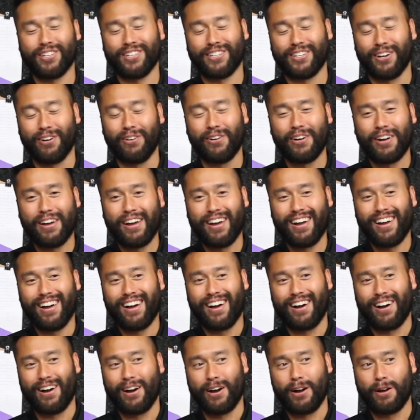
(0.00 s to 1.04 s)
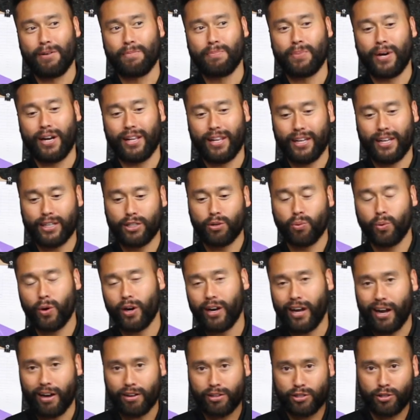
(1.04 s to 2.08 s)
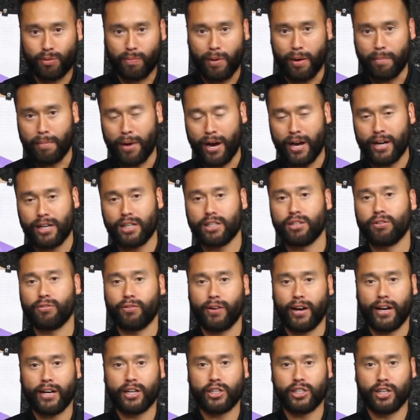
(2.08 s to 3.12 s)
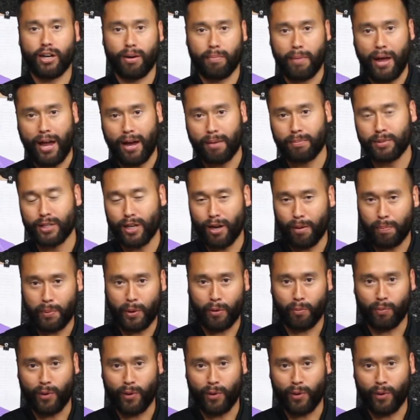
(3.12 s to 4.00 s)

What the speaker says: So, but I like to work out so my mind is fresh and I'm amped up and I'm